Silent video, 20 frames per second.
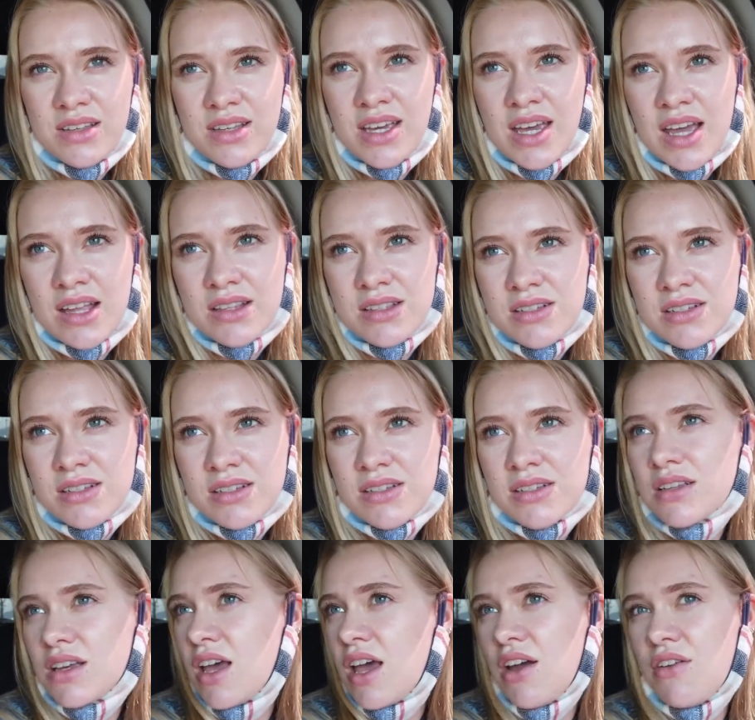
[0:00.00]
get
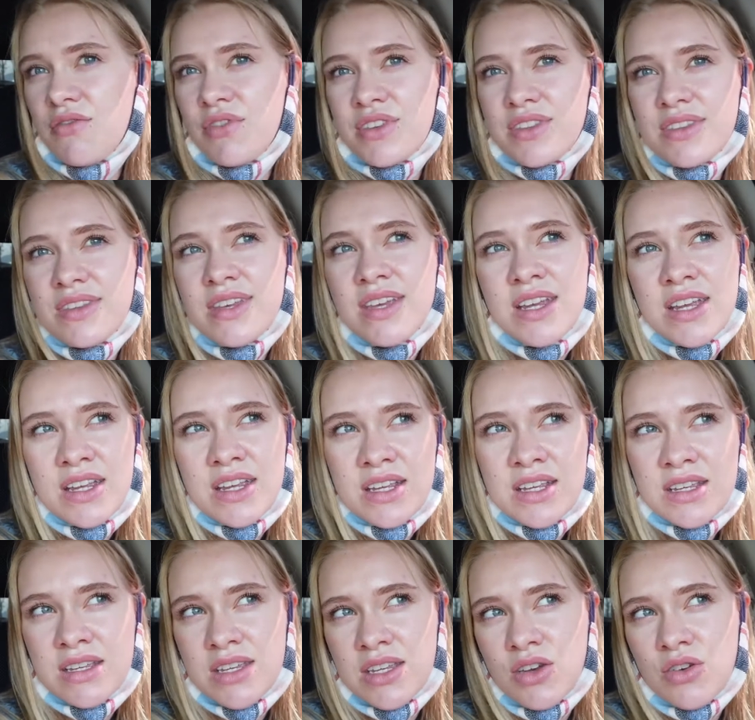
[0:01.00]

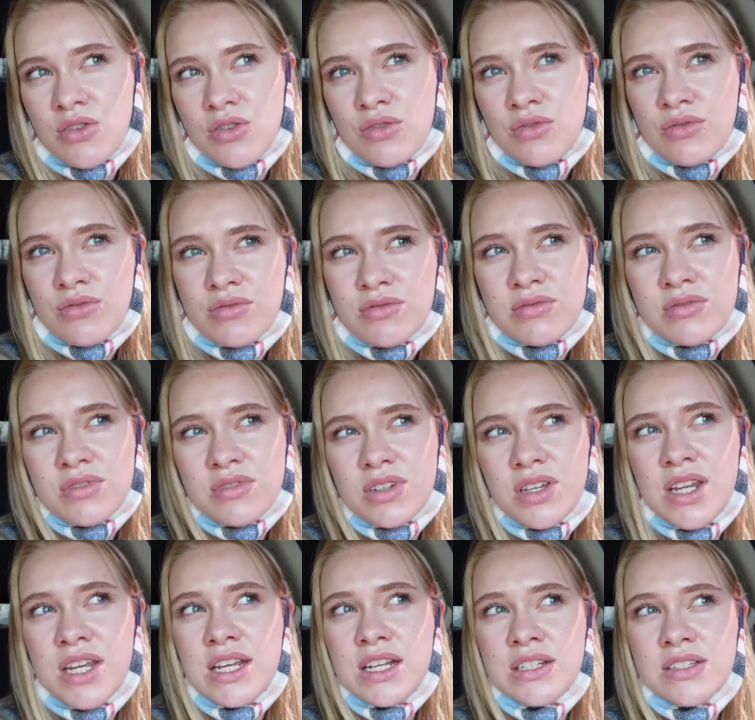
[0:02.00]
everything you
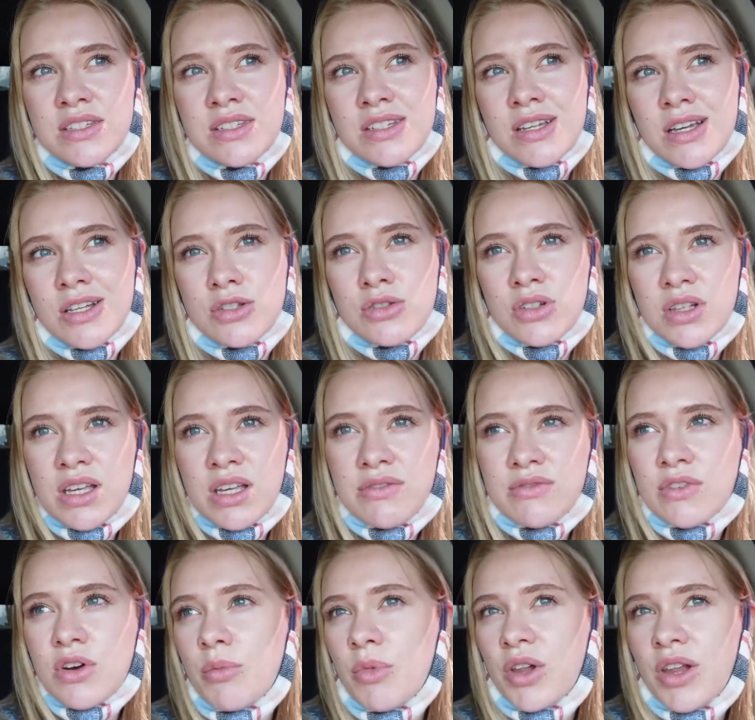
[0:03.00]
need to
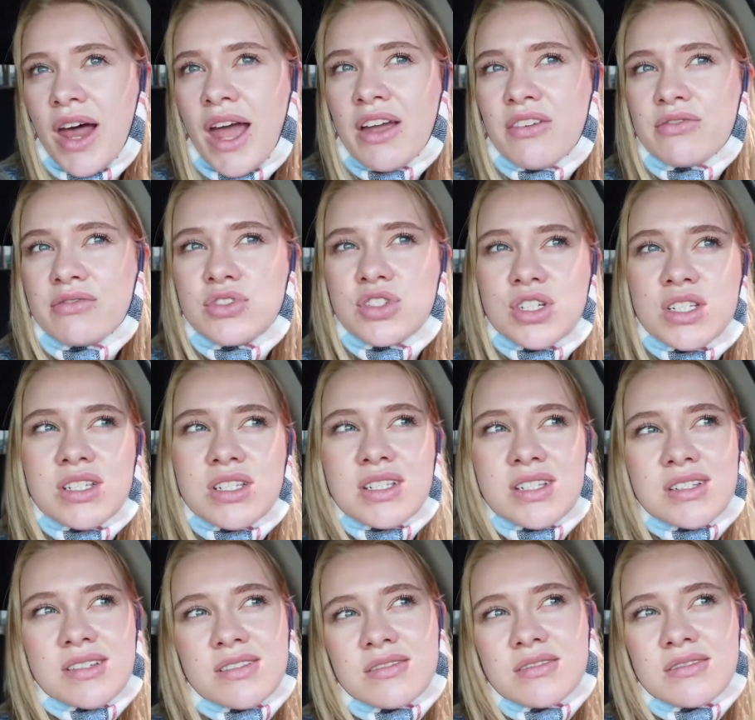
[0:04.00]
live normal life
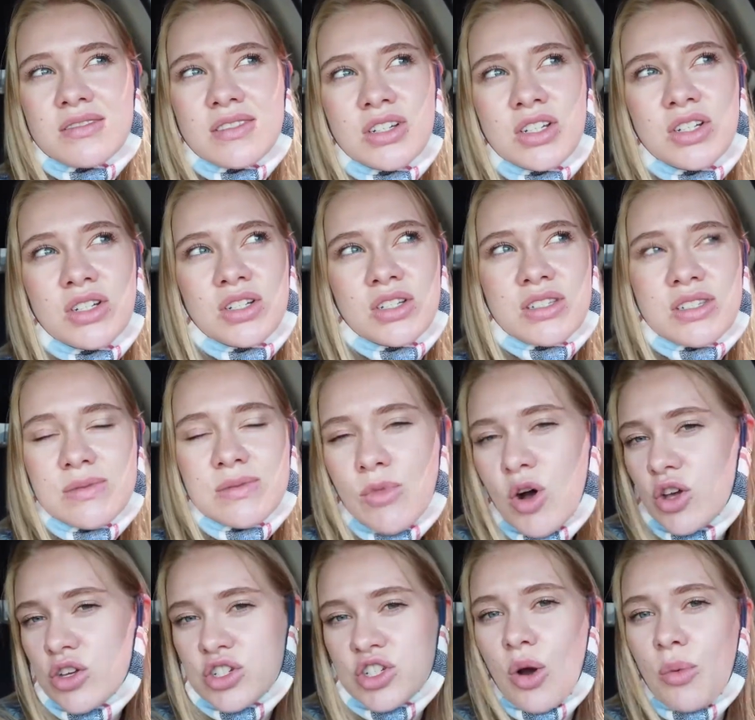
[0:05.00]
just in the
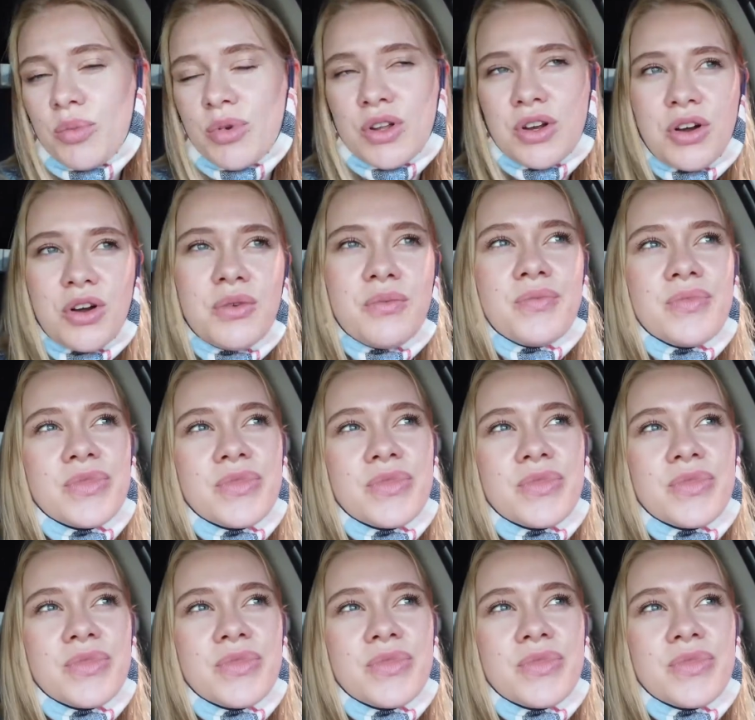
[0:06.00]
small shop, you know,